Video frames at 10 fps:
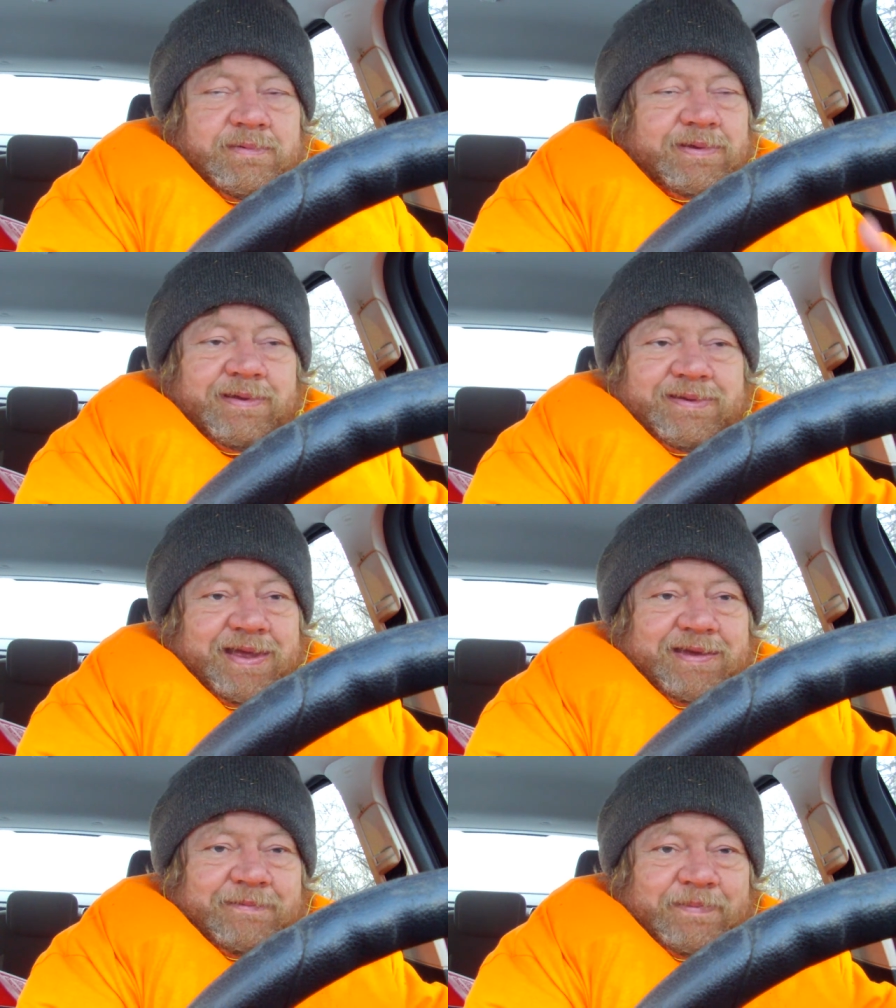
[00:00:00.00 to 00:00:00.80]
you know,
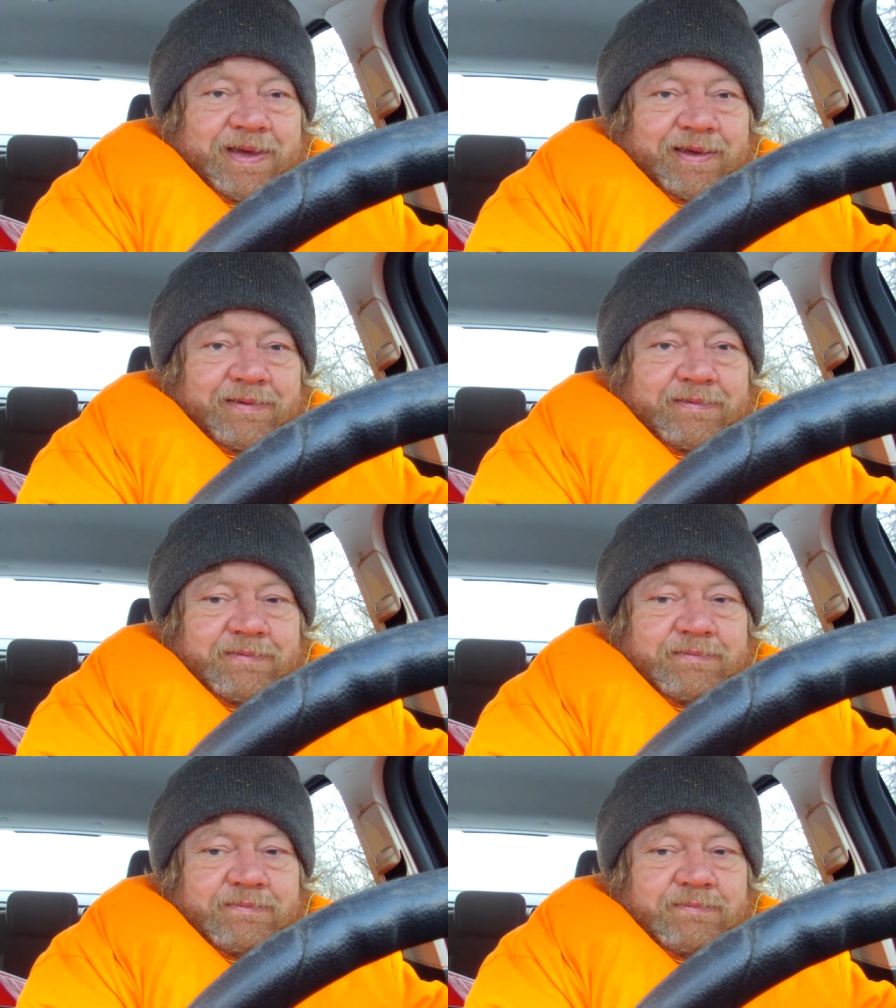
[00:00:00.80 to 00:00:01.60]
take your pick.
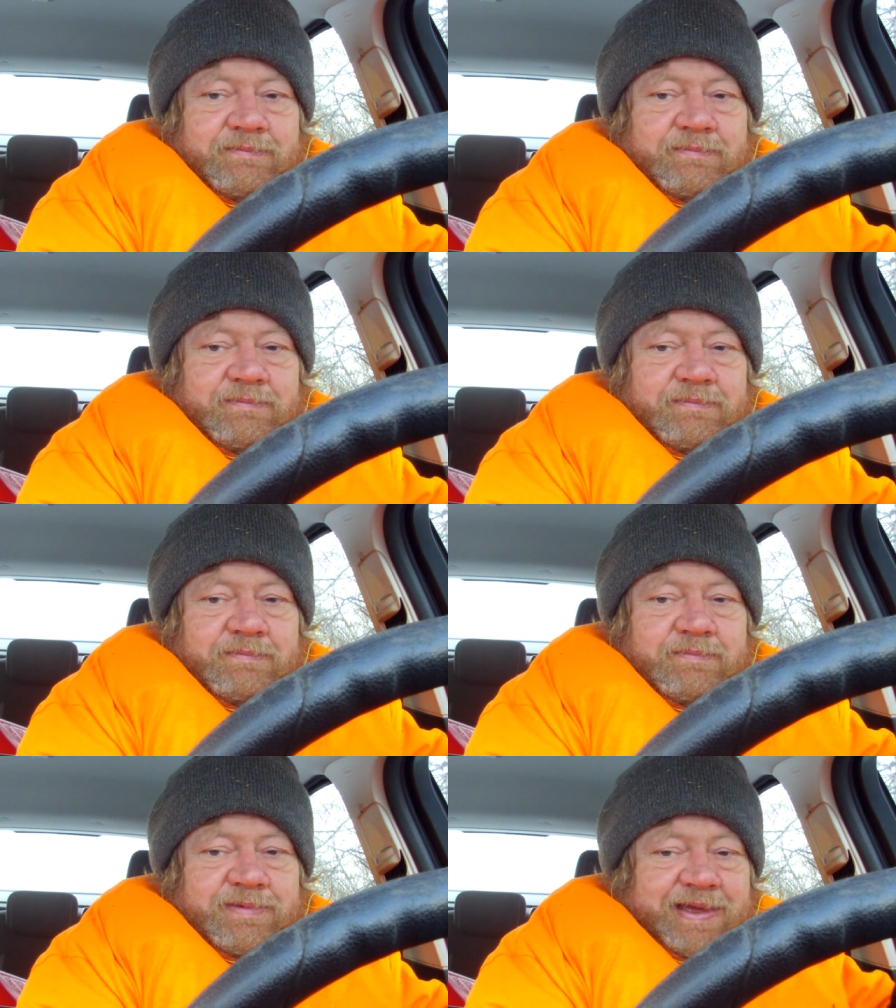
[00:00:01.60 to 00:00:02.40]

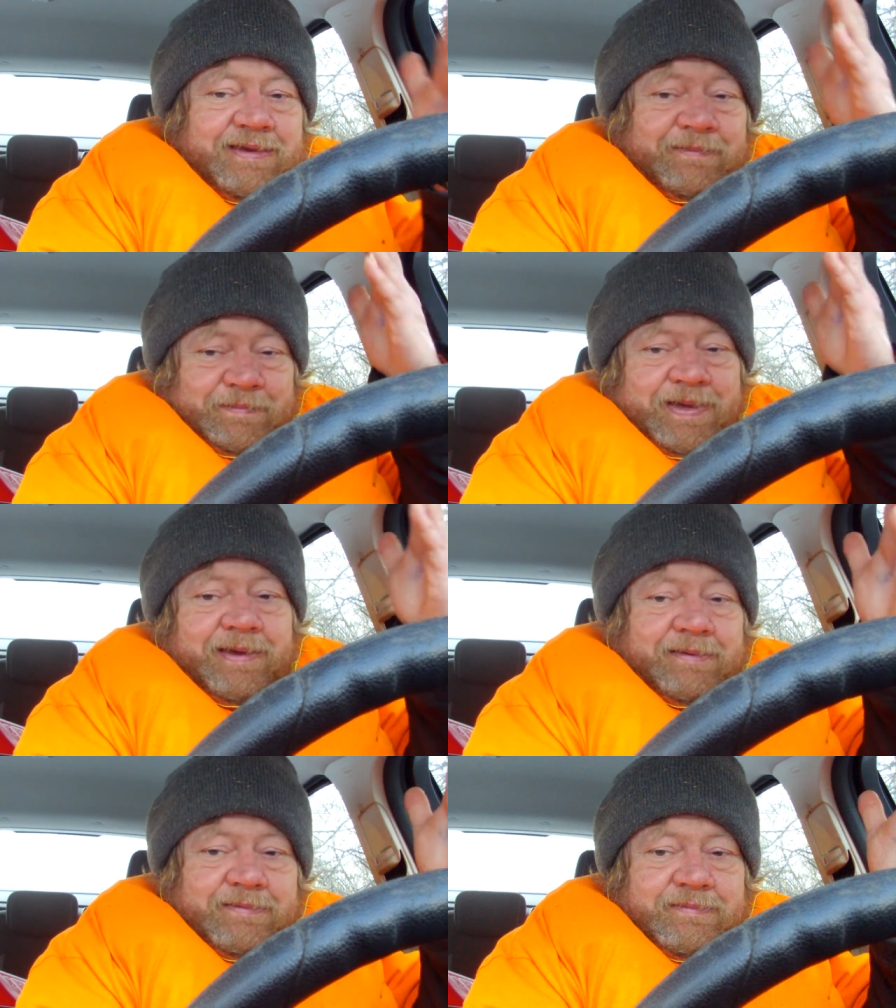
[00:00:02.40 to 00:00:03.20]
Take your
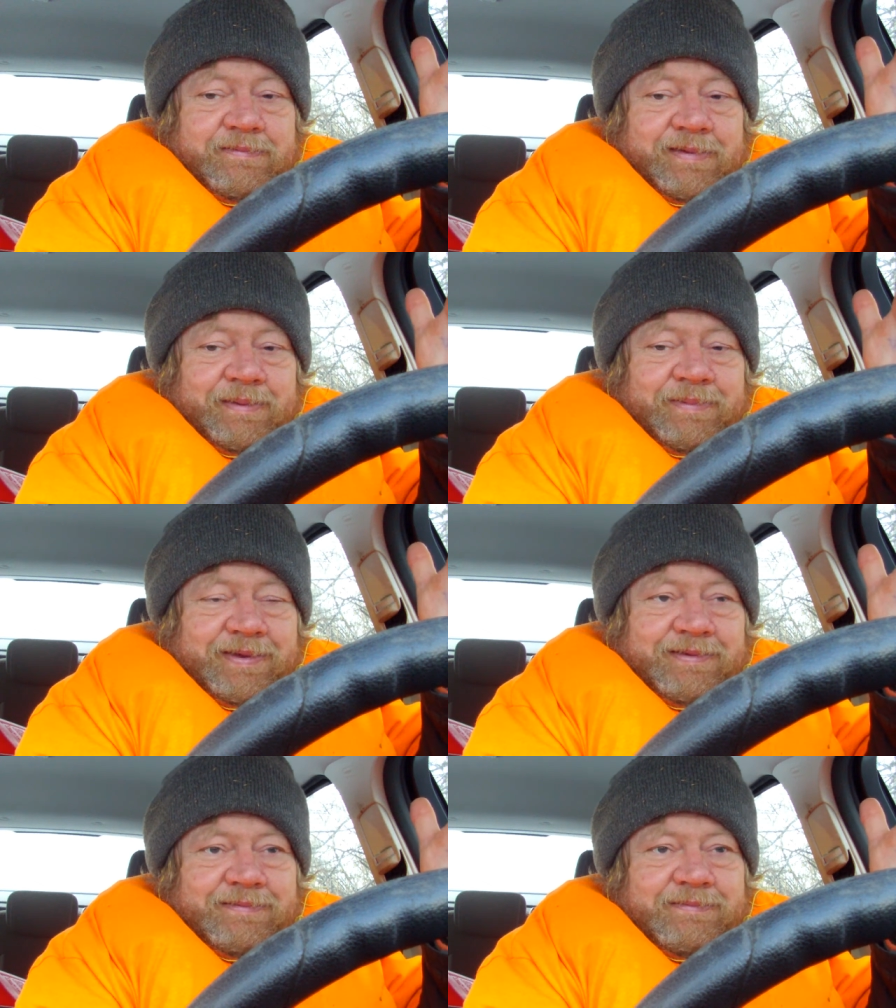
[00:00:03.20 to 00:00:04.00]
pick. I
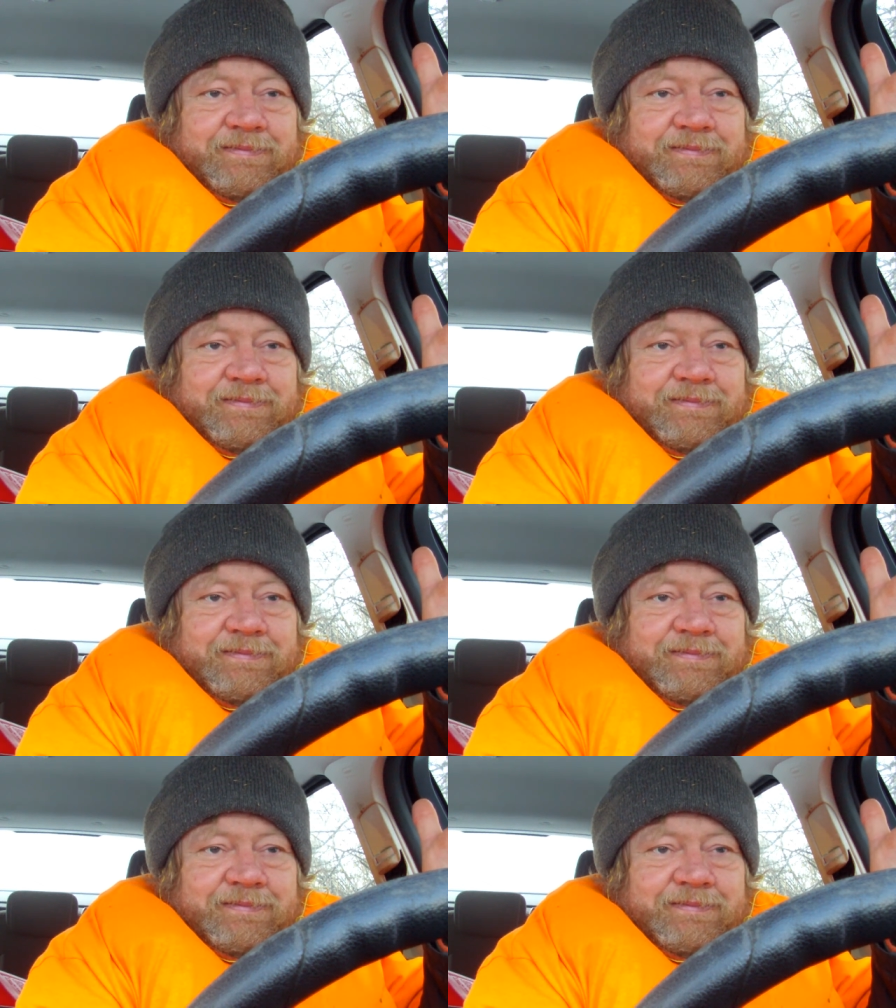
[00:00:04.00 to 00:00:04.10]
mean,